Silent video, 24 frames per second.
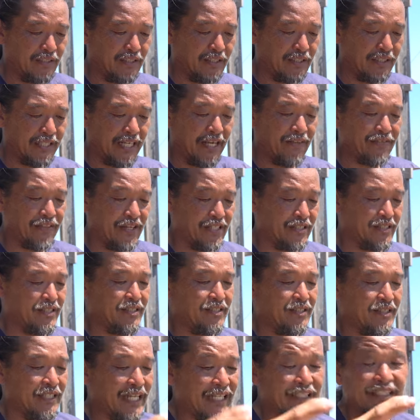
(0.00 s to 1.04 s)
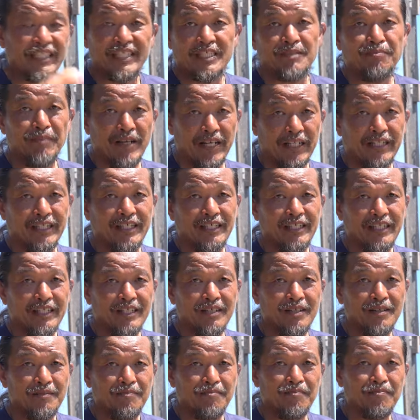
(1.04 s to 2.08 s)
the death is like this big,
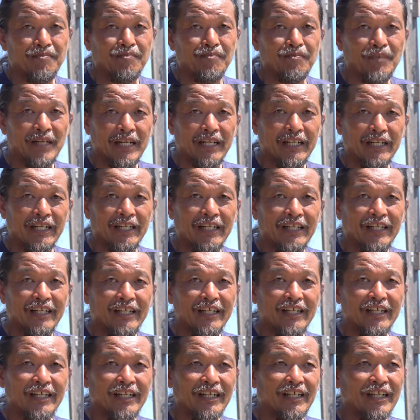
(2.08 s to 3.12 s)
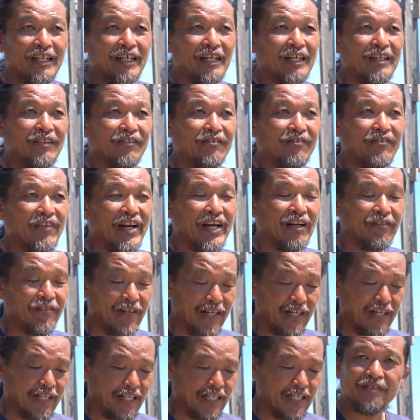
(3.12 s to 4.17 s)
but
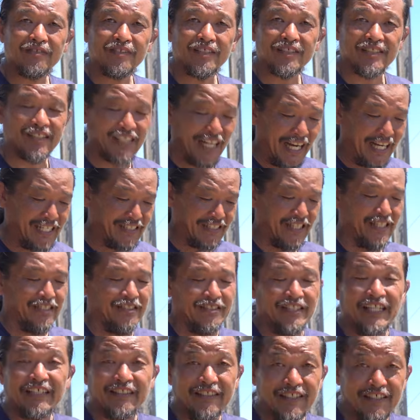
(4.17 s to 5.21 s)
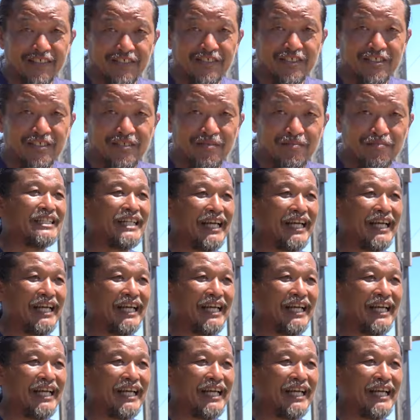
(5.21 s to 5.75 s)
really the size is like this.